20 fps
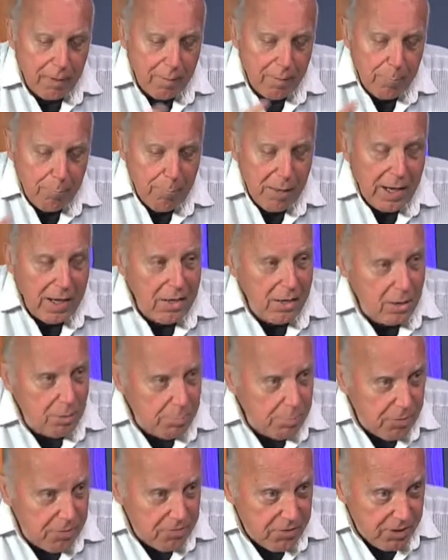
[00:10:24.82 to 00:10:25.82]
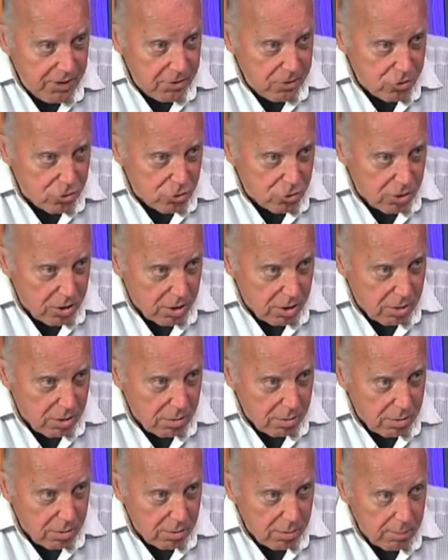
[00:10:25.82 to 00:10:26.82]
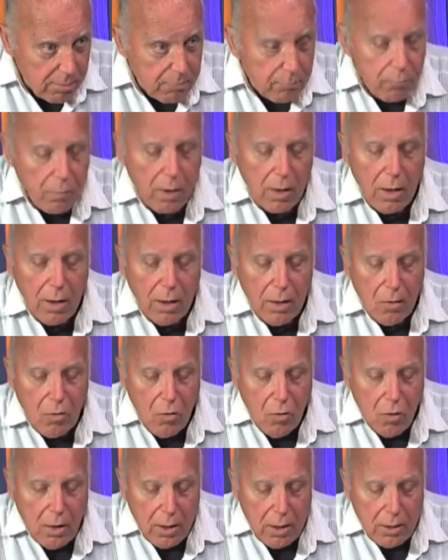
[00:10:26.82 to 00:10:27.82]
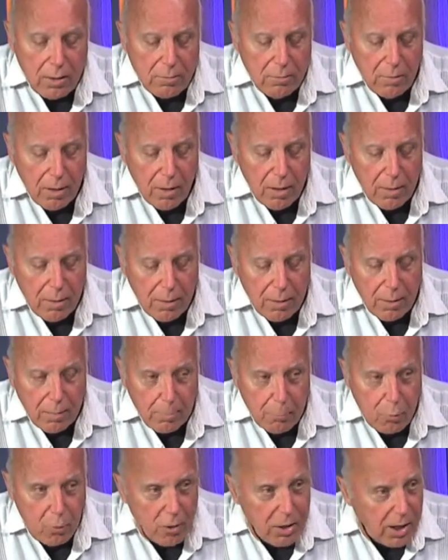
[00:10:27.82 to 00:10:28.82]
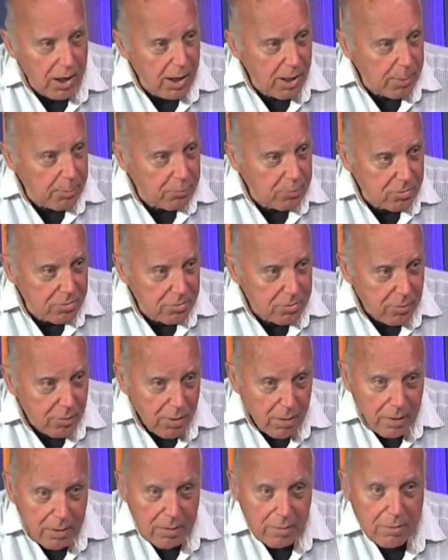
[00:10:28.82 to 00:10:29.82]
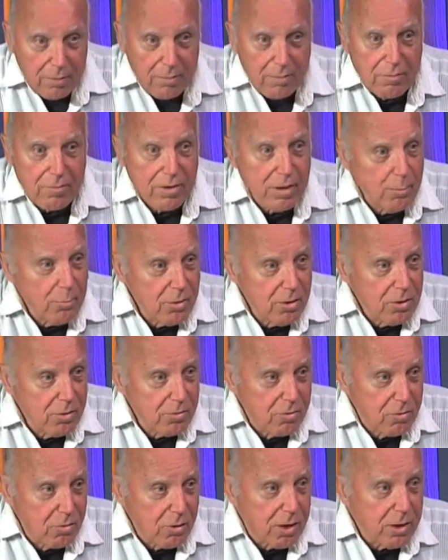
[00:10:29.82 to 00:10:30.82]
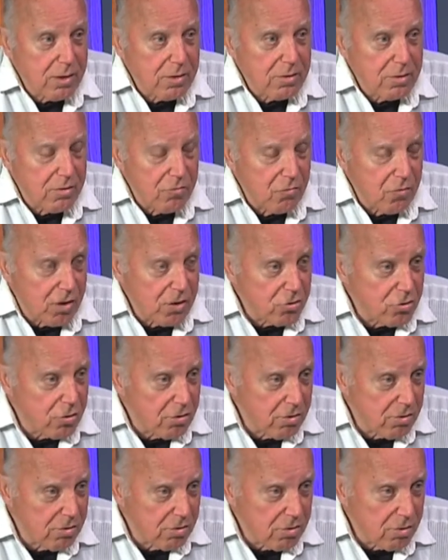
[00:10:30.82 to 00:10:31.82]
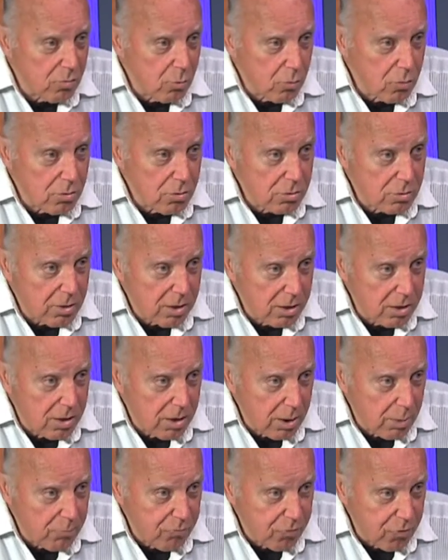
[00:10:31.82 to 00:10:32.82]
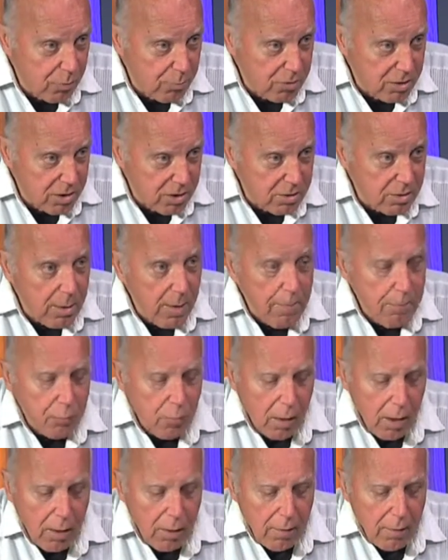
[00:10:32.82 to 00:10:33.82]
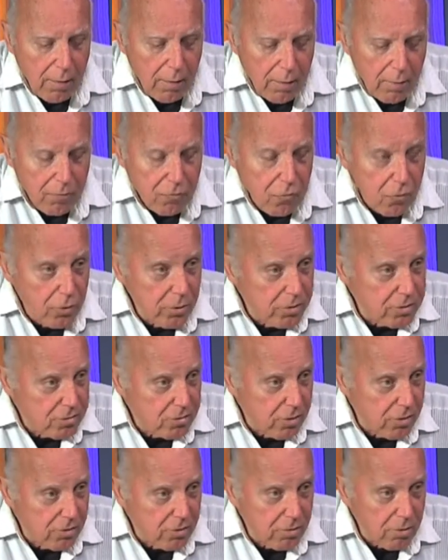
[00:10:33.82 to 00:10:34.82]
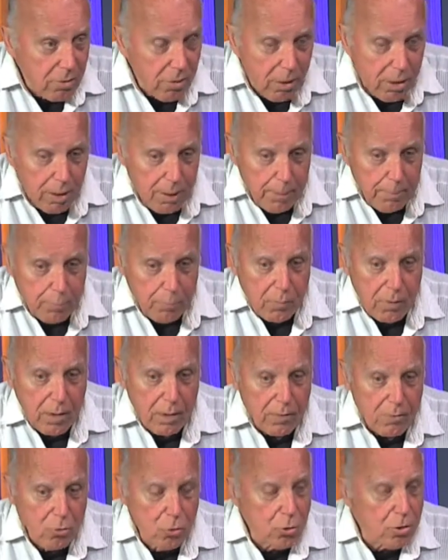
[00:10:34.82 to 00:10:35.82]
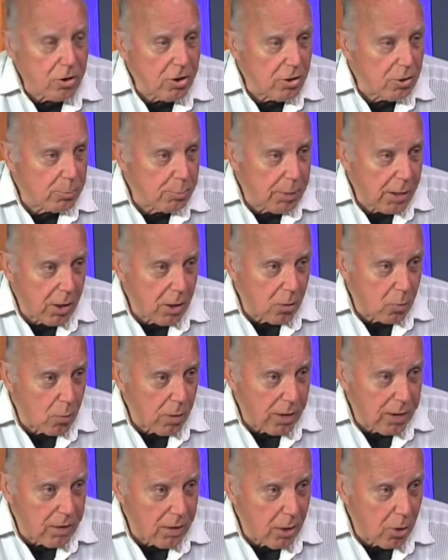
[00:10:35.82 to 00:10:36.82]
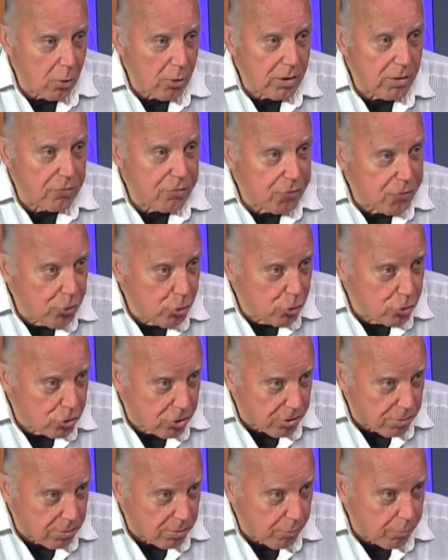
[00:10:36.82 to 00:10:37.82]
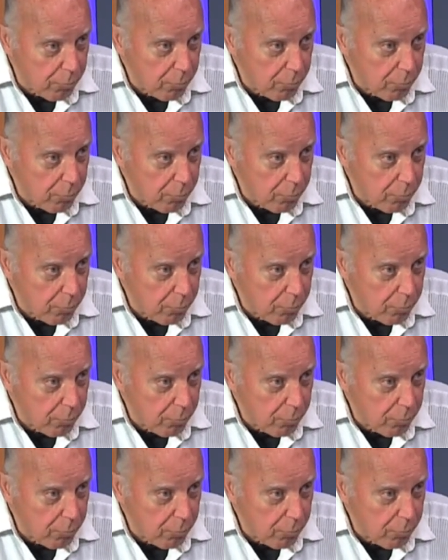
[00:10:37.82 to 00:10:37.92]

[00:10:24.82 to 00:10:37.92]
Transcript: made up of energy, then perhaps some of the greatest inventions in the world can come from this. For instance, nuclear power right now is fusion,